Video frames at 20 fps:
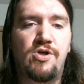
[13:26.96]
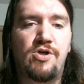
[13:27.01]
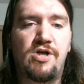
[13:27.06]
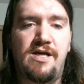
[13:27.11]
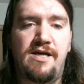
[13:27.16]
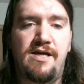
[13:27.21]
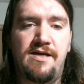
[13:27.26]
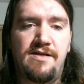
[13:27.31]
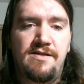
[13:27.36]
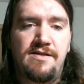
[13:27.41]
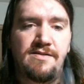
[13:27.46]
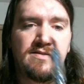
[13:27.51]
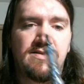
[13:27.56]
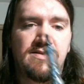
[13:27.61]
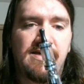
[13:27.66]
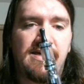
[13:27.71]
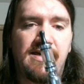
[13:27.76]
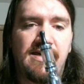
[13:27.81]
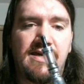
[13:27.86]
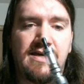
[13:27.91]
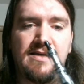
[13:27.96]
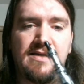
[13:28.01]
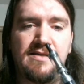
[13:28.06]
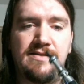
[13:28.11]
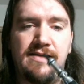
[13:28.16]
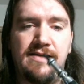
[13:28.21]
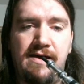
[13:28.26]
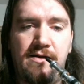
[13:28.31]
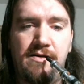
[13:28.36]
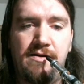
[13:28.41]
which is the
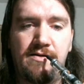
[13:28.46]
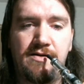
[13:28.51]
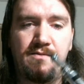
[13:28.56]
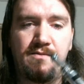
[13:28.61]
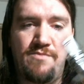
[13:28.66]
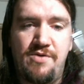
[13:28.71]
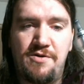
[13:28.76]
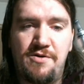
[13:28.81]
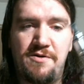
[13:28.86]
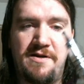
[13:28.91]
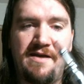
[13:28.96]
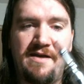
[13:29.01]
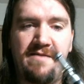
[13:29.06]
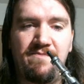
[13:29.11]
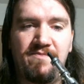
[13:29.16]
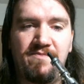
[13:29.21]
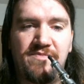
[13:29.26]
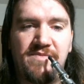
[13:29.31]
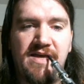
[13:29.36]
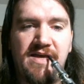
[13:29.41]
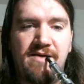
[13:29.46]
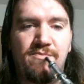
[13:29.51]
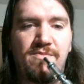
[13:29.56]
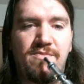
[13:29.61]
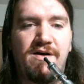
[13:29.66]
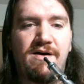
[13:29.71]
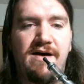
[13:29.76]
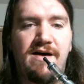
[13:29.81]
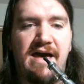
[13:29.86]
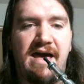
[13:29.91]
e-cig community.
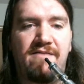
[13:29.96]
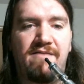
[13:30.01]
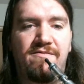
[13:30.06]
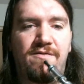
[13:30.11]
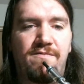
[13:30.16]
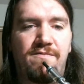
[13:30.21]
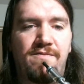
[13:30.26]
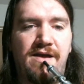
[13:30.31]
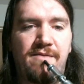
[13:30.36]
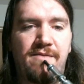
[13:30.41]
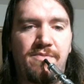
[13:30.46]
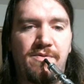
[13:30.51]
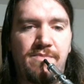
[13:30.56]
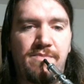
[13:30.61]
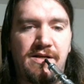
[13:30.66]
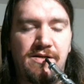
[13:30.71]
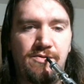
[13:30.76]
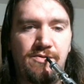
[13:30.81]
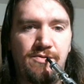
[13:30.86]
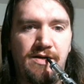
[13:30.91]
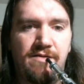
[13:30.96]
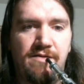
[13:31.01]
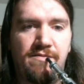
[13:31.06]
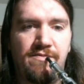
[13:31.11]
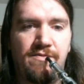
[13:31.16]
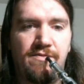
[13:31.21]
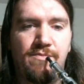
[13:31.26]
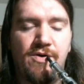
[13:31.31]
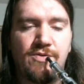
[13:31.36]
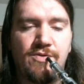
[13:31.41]
I'm an avid vapor, been doing
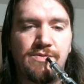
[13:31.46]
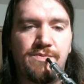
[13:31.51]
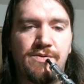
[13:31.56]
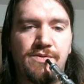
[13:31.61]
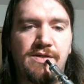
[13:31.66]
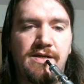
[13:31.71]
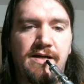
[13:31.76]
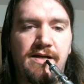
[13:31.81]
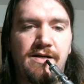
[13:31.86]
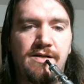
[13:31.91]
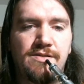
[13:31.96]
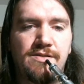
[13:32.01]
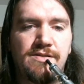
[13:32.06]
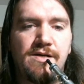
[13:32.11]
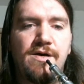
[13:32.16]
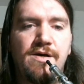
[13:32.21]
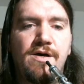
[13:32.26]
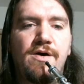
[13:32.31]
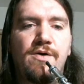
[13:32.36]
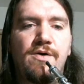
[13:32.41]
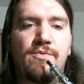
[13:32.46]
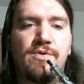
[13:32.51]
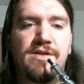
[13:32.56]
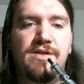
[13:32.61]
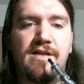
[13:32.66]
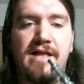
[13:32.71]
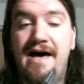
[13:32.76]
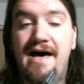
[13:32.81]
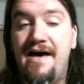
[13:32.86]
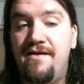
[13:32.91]
it for multiple years,
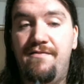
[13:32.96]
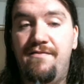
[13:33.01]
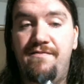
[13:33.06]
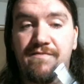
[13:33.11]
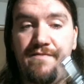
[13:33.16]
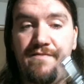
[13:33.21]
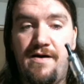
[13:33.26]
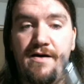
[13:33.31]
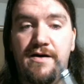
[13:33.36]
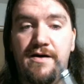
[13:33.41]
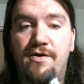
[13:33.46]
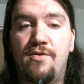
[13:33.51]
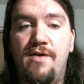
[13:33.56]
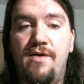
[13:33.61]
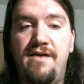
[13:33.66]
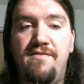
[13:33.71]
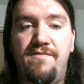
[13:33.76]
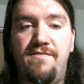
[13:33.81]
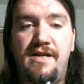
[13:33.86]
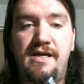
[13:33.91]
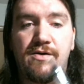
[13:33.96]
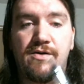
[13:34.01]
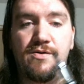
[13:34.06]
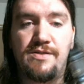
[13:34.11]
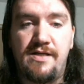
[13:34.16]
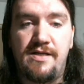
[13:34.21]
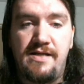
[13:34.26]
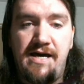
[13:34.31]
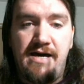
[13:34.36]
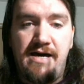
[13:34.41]
with a lot of great
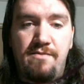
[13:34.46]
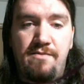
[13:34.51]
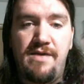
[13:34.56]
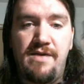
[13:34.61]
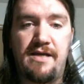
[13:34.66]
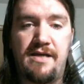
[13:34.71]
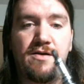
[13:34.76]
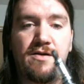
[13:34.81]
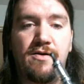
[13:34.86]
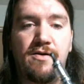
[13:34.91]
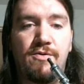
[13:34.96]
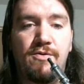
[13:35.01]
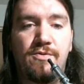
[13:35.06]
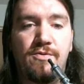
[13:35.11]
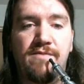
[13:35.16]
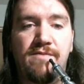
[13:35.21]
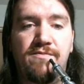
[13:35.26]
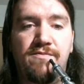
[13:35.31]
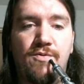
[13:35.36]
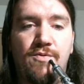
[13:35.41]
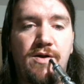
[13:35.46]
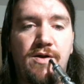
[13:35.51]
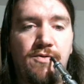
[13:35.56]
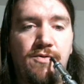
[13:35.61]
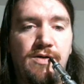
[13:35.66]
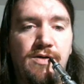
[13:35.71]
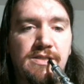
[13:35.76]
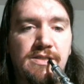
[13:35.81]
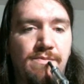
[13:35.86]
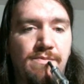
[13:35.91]
videos on how to make your own if you
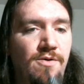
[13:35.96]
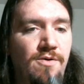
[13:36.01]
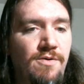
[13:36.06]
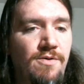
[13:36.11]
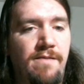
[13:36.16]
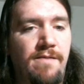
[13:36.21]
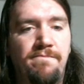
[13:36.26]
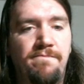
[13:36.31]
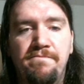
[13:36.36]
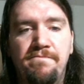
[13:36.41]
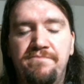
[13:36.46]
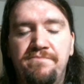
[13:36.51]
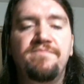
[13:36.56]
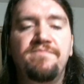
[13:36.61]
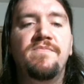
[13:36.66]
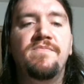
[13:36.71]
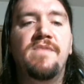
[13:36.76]
want to quit smoking.